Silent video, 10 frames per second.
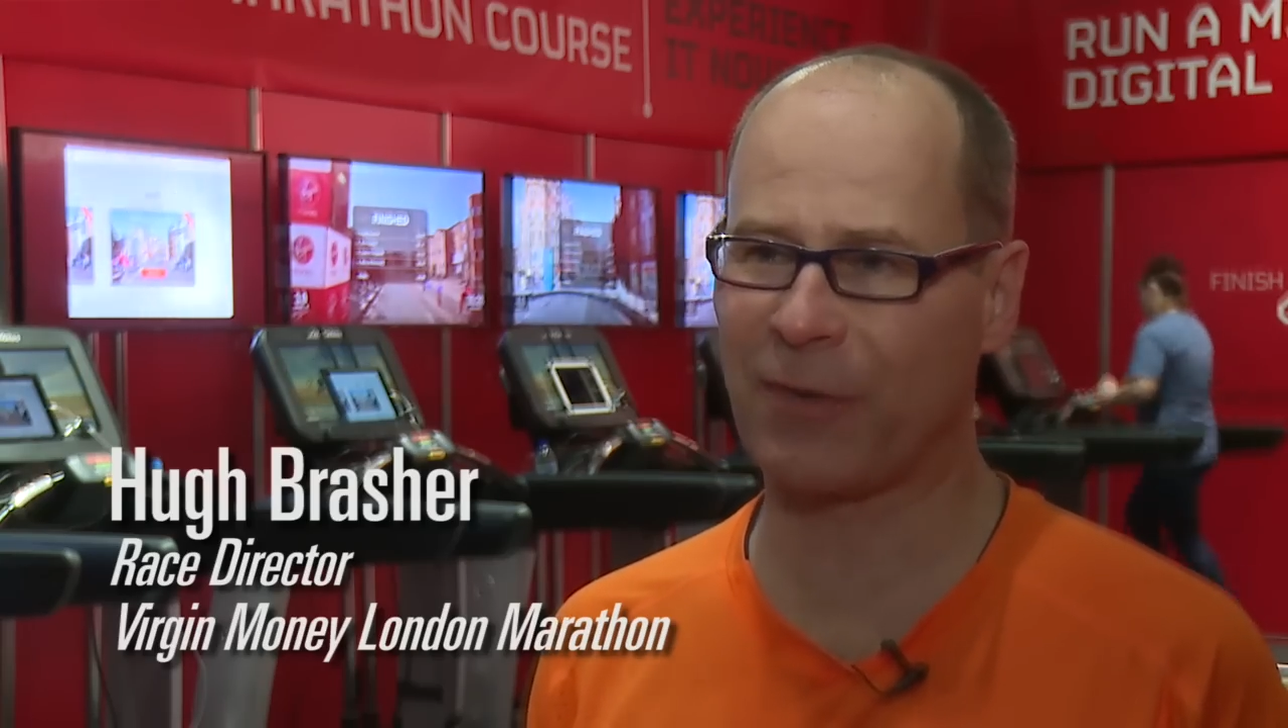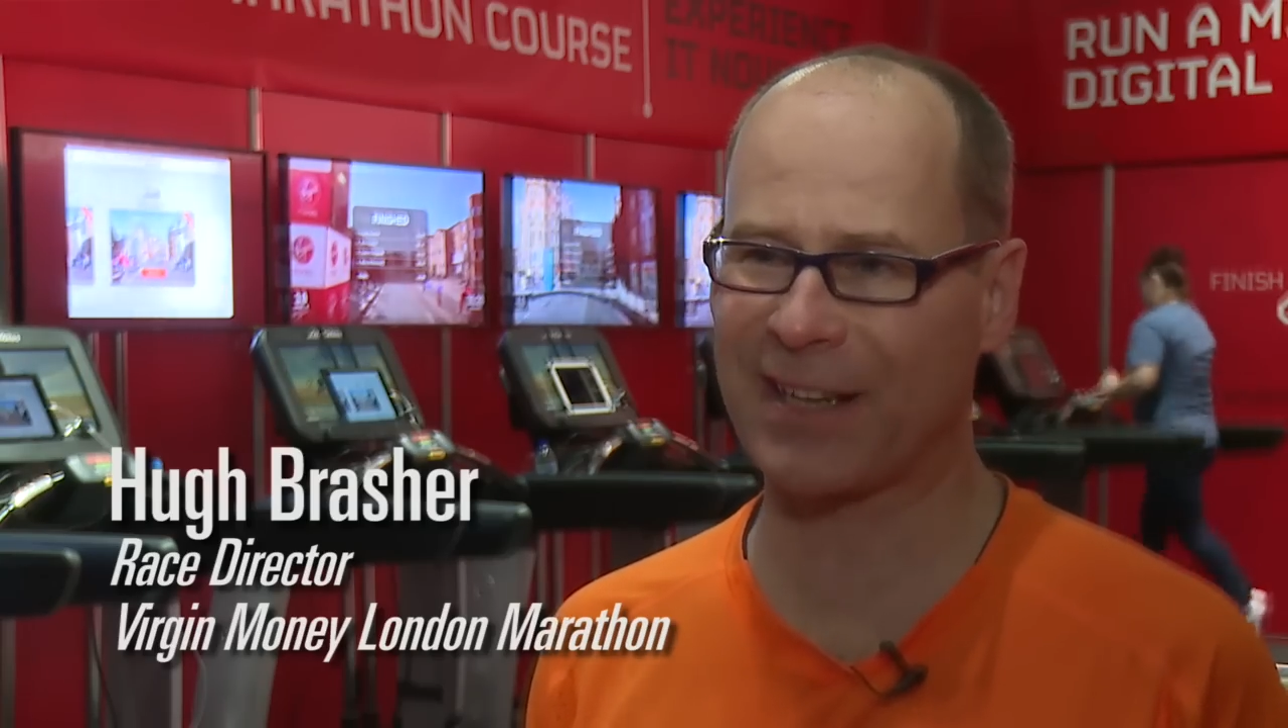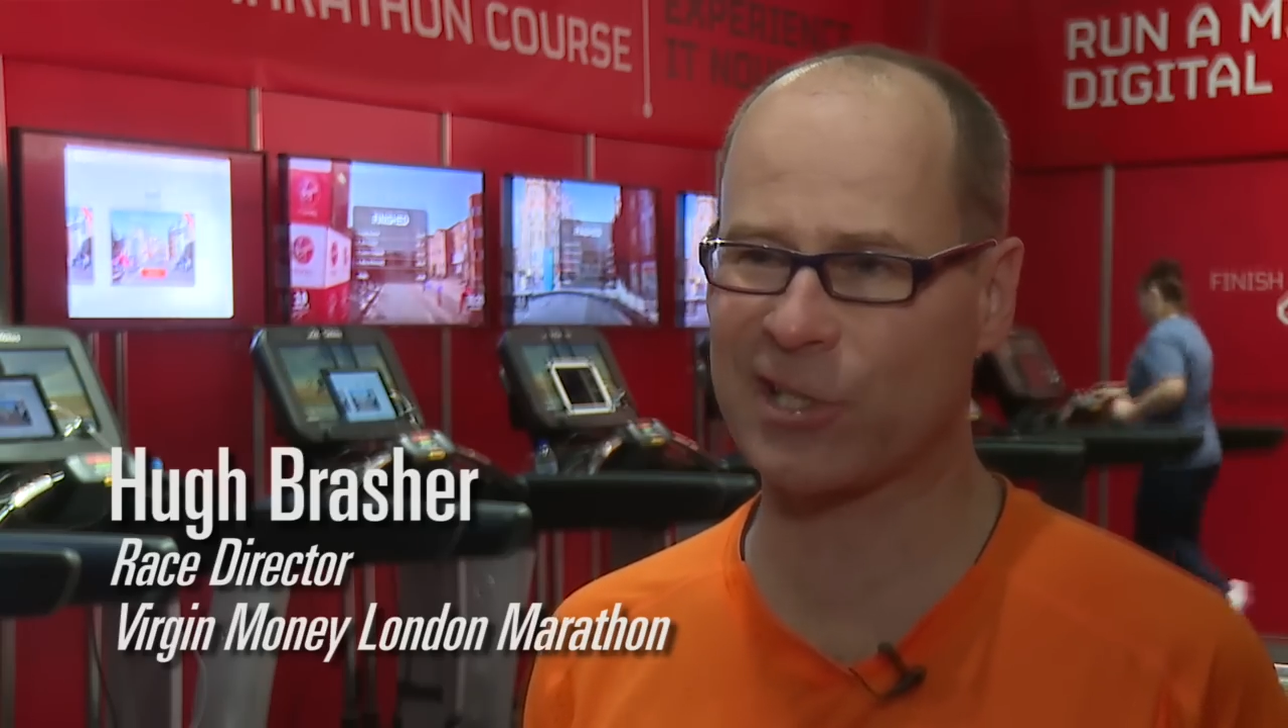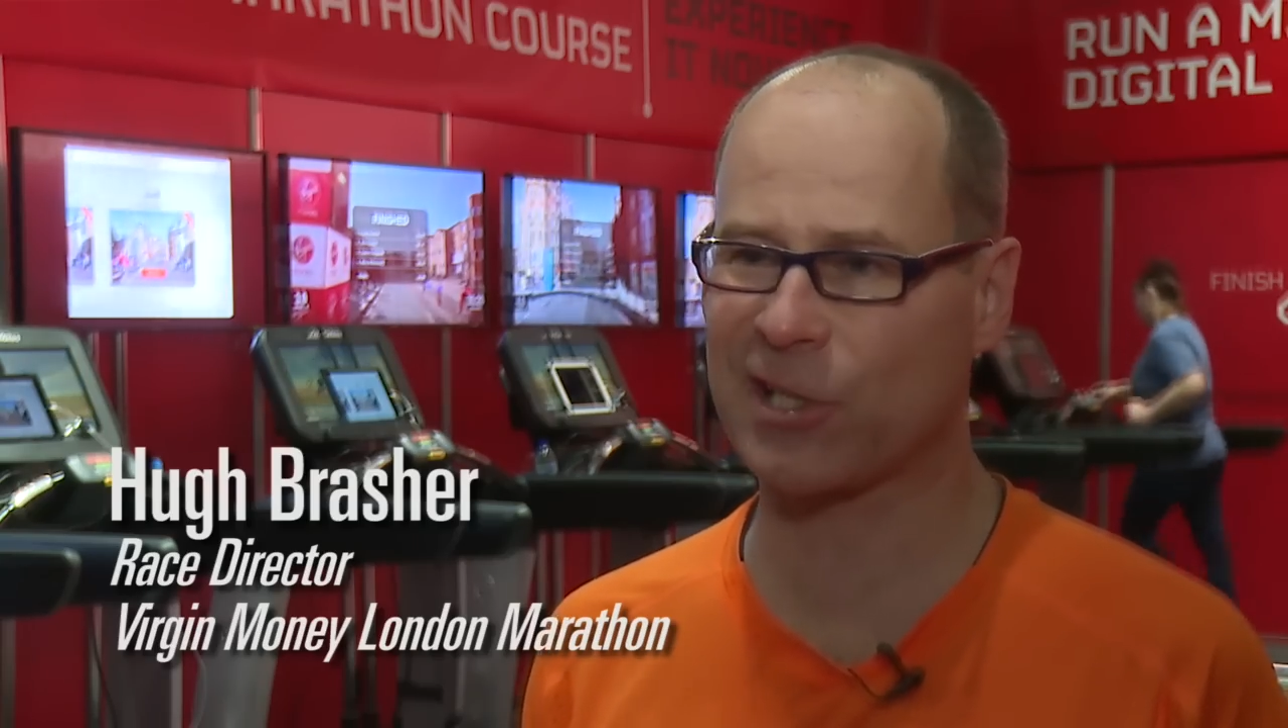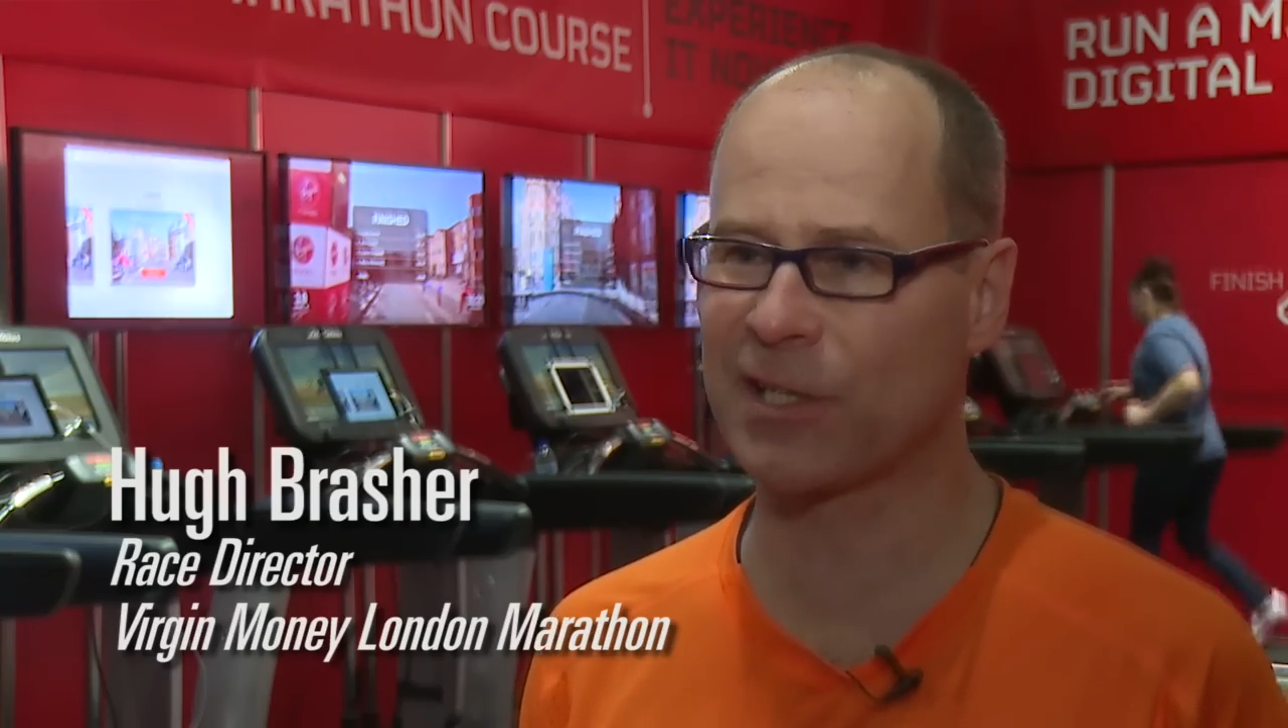we've
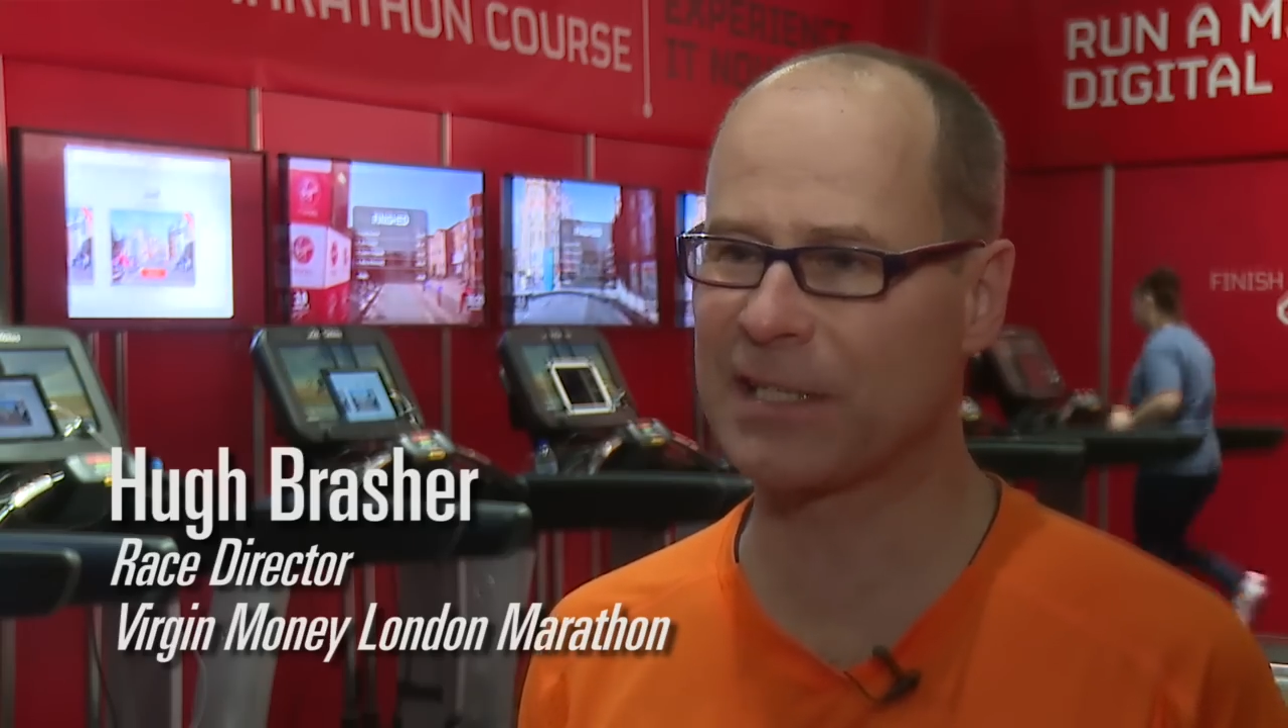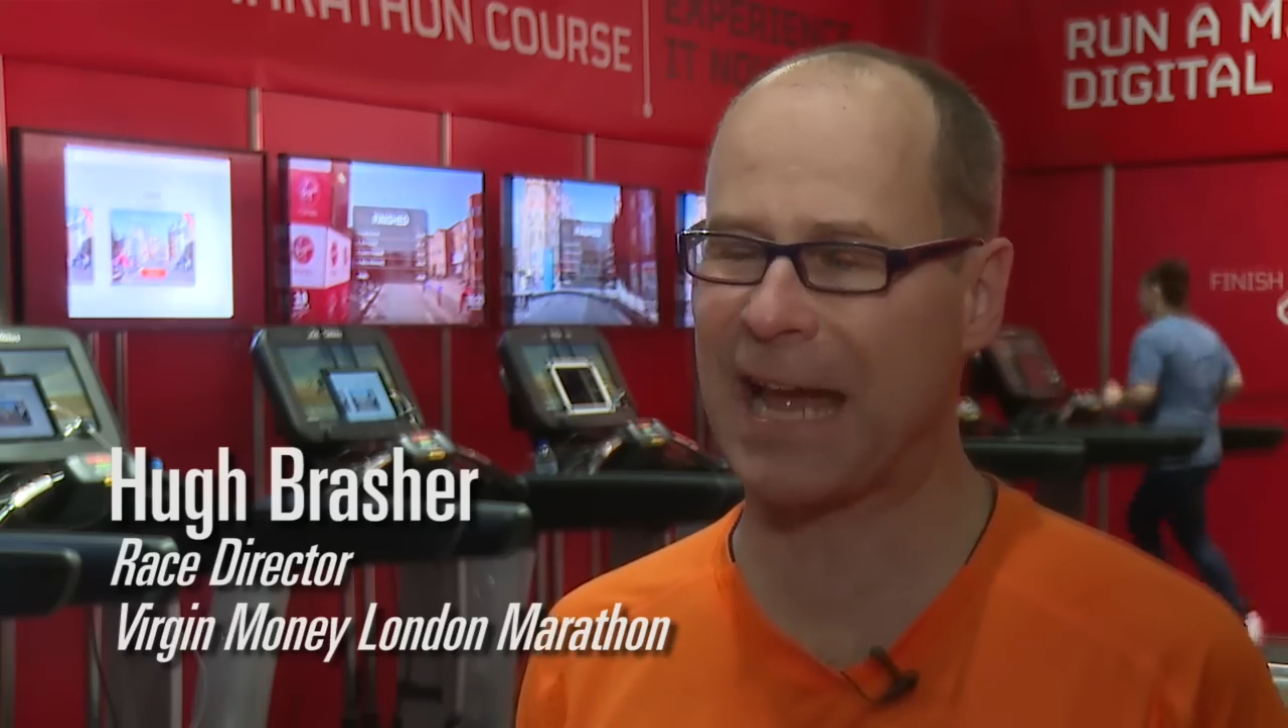had to turn